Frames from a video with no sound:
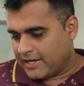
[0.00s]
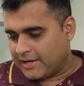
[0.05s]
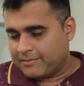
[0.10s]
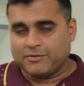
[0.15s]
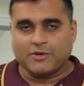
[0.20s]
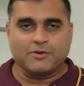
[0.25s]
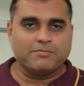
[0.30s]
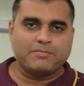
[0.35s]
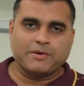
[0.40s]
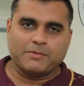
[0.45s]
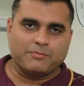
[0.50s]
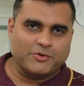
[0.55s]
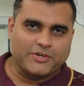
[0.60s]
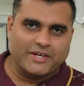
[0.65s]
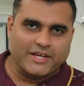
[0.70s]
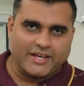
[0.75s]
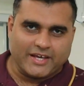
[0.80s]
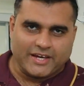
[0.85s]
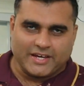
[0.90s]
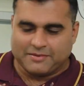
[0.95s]
I'm not
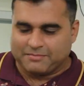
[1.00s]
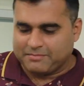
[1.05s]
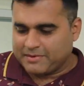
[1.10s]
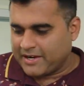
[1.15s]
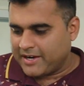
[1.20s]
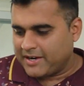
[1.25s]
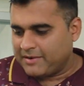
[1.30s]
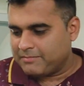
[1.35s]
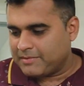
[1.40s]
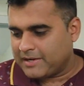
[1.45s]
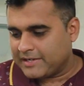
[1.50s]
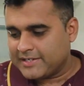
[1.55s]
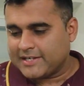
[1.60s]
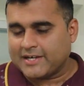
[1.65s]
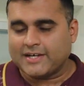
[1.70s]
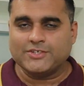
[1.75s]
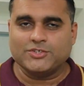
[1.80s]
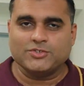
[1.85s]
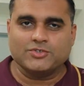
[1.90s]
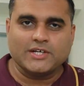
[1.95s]
promoting any brand, but
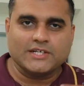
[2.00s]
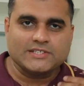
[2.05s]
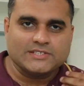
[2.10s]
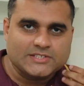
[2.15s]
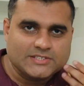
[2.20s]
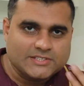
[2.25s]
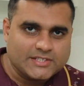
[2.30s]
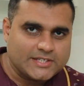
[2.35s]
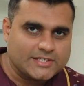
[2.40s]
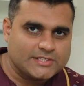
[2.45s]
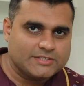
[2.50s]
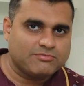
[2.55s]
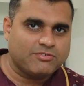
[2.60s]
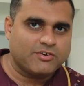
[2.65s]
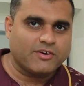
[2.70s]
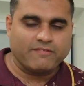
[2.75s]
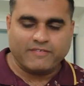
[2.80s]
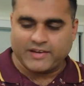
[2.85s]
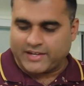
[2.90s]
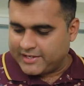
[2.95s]
yeah, you can search
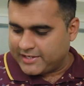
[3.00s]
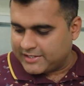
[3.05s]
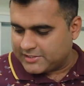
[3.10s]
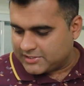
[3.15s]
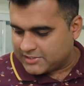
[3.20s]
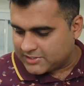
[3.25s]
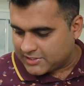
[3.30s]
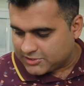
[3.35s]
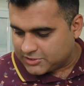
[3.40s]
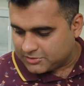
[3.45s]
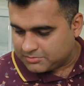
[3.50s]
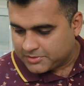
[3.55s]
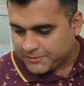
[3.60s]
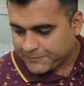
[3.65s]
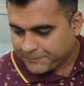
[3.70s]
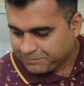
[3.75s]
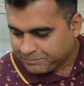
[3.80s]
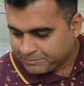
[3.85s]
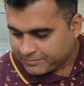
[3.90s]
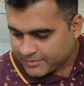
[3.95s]
for various such
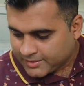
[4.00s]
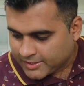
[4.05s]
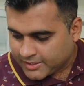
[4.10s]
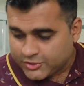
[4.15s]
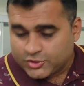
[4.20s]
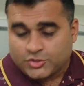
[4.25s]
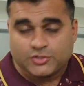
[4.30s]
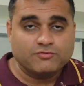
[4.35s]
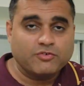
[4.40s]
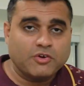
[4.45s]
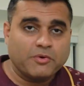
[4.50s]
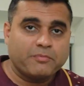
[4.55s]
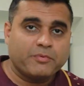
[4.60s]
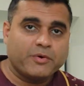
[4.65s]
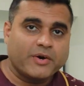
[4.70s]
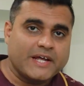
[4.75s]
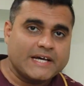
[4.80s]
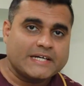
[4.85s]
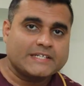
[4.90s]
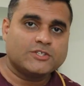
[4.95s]
useful
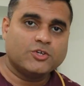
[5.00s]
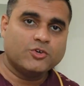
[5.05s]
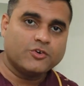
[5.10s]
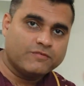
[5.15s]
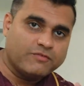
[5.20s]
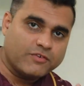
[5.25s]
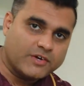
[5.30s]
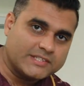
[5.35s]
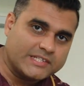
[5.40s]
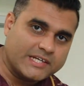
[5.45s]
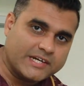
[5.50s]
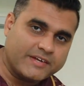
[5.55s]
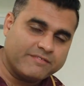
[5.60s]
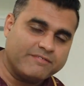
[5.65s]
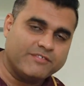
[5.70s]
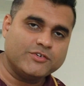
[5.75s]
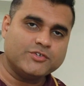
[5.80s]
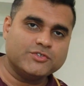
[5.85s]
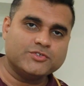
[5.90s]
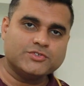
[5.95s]
products, look for the
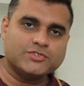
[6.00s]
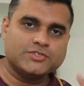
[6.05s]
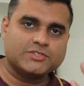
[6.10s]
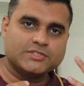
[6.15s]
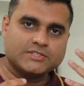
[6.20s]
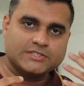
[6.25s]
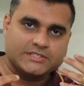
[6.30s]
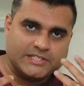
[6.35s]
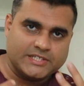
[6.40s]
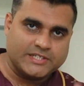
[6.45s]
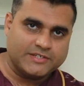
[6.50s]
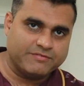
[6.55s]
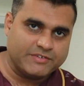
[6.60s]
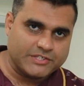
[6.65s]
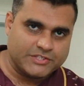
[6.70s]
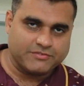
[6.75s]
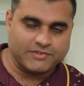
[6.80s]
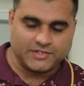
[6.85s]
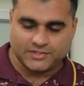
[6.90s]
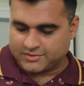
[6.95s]
reviews, see
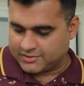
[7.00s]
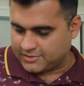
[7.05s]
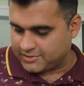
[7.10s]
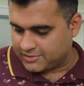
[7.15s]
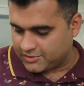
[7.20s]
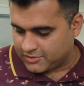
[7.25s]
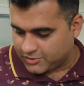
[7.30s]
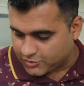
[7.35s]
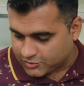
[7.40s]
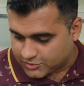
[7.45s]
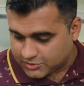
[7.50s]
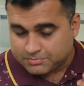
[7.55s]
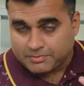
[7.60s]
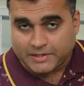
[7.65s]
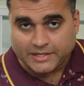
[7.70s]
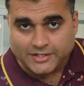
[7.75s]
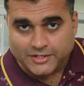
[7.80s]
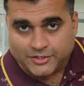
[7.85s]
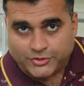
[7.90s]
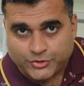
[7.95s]
which one looks
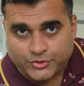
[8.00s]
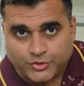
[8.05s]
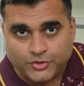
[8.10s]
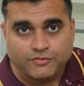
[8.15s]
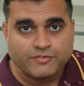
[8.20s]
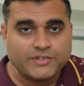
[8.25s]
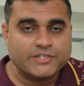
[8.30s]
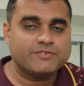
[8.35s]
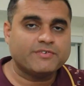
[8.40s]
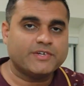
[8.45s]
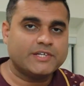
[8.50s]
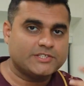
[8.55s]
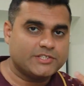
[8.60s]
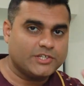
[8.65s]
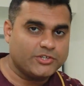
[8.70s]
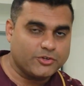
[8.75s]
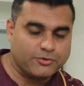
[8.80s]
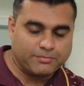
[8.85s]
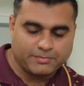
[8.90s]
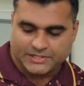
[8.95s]
better to you, which one is
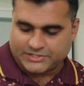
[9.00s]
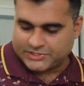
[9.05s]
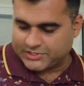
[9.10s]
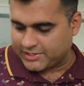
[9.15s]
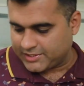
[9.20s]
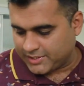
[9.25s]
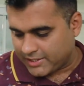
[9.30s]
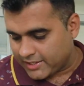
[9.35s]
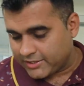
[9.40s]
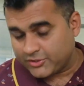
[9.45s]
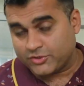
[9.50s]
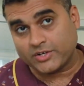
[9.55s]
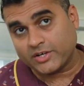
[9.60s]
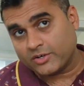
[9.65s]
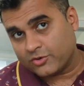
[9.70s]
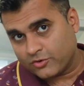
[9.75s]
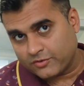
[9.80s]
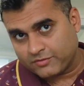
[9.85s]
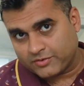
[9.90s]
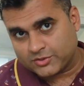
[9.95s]
in your budget, and you
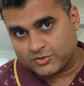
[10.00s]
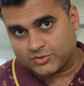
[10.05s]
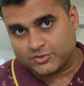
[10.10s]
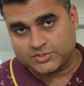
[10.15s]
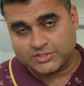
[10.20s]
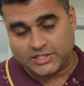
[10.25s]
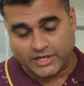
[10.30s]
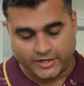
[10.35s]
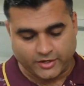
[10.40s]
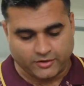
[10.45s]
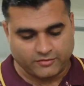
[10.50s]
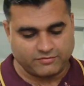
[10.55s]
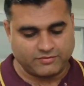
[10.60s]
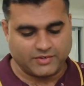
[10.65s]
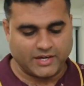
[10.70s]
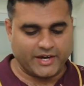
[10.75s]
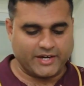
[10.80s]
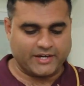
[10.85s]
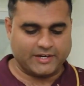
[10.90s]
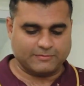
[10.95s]
can go for those kind of
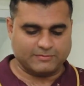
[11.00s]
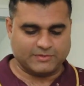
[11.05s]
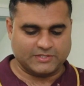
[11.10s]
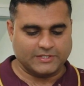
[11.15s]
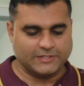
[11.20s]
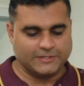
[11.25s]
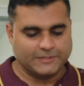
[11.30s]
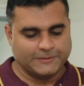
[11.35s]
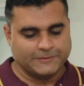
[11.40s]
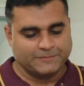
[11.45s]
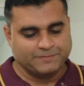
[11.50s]
items.